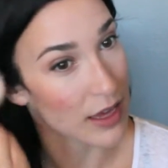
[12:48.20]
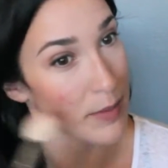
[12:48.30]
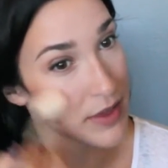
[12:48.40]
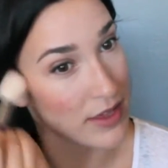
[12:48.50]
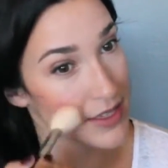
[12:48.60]

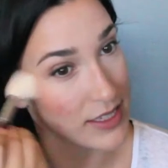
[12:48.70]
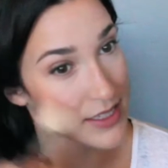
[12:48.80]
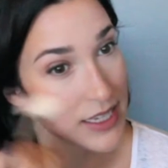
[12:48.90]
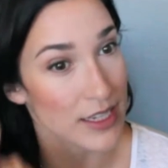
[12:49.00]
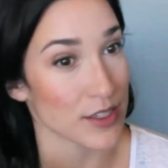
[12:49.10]
mean, this
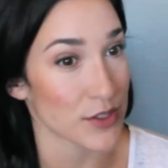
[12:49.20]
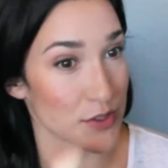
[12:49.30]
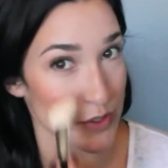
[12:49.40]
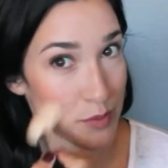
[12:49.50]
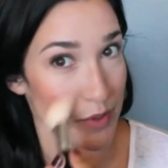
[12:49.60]
is like
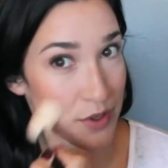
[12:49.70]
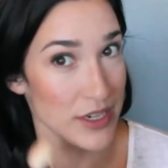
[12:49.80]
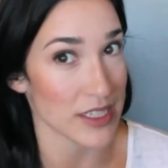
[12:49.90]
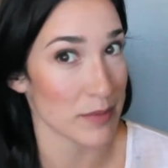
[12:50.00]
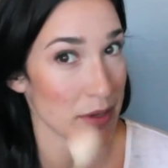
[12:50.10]
super
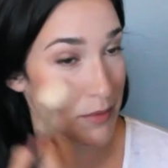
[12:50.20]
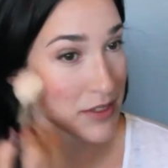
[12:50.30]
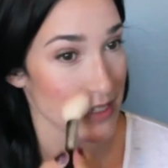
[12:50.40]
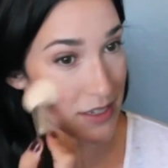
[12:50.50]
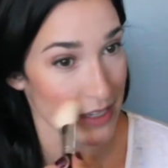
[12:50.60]
crazy
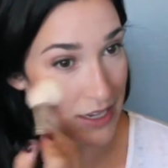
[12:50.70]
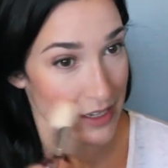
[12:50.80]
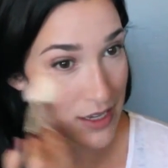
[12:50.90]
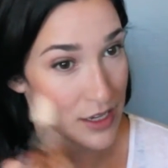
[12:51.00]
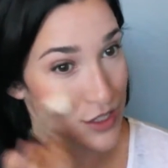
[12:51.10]
pigmented, like
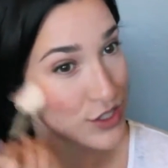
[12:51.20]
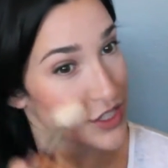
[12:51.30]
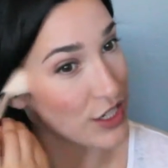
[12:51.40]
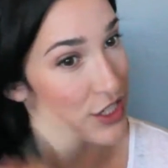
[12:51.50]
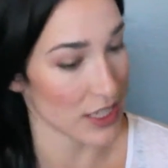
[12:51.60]

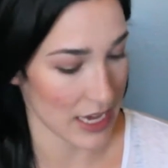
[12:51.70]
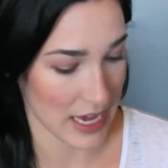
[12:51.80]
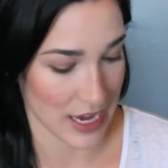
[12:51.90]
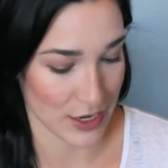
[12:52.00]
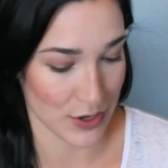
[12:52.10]
such a light
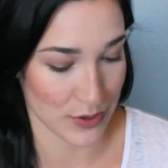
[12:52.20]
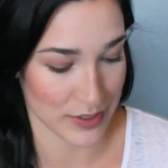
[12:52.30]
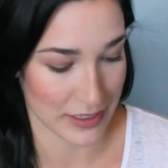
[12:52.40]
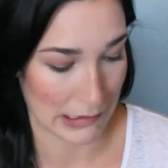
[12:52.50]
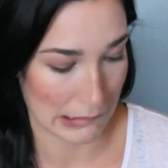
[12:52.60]
hand
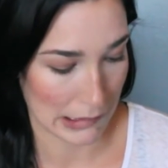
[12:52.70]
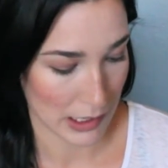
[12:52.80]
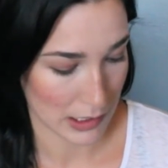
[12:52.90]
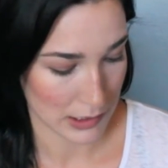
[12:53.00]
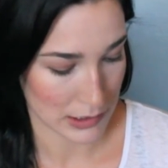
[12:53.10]
goes
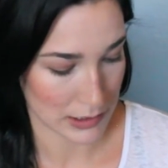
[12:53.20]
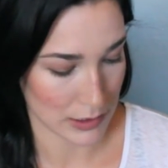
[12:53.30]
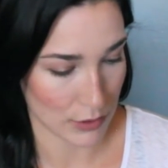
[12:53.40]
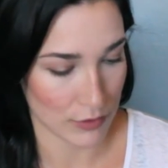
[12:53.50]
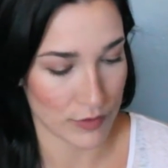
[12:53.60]

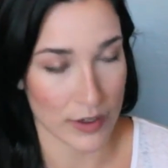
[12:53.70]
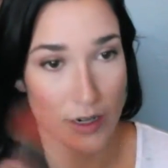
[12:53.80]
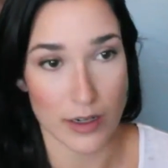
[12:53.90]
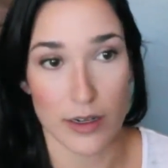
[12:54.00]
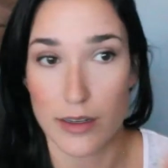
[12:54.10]
so far.